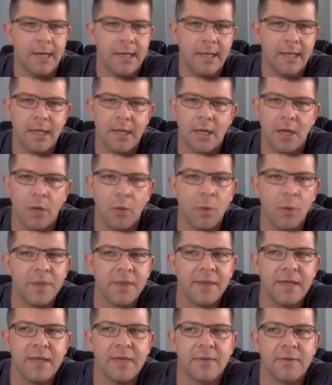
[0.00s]
with
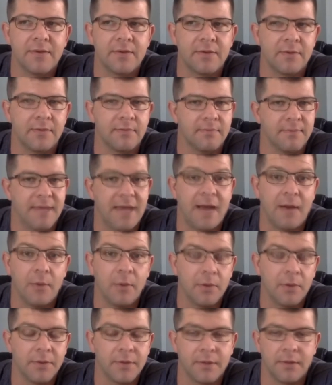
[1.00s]
ease, Zach
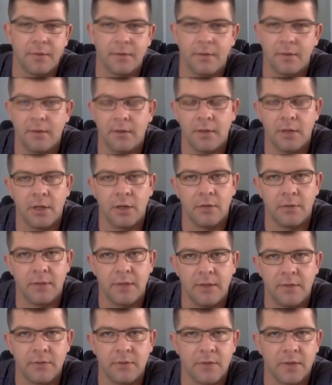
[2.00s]
Wilson,
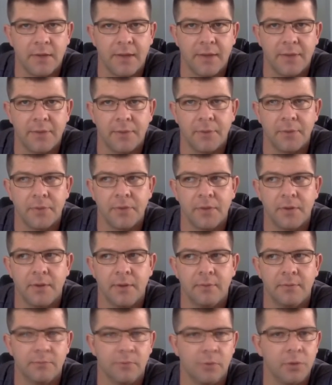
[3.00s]
you saw that throw,
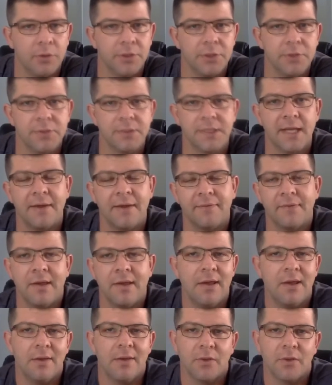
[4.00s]
the roll into his left.